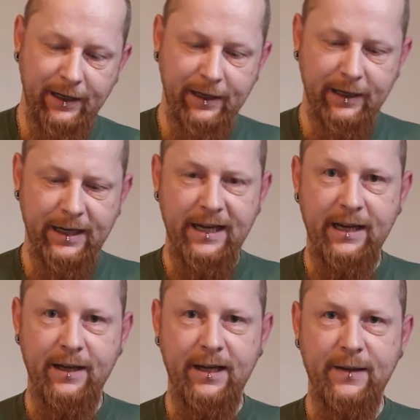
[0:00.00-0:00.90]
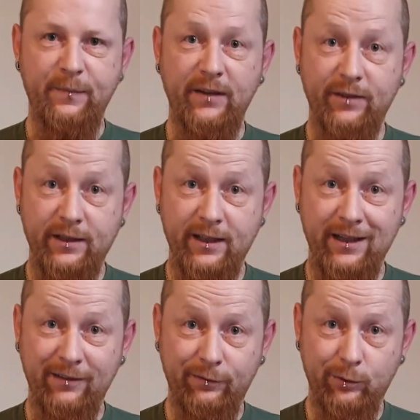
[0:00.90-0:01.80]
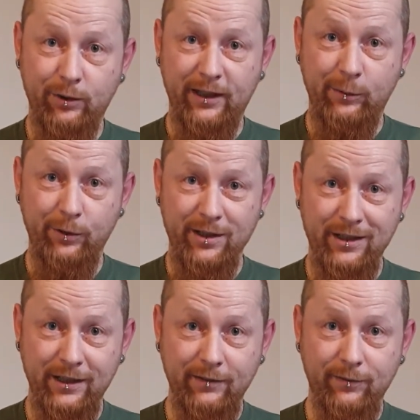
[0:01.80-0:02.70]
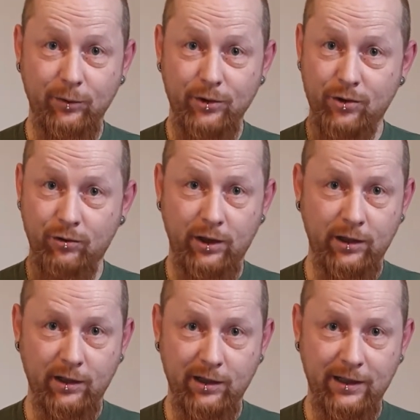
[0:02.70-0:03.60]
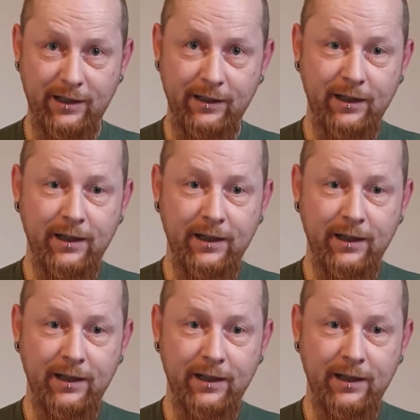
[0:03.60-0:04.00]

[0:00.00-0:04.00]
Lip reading: if it's an inline float, I will slide the float straight onto the line.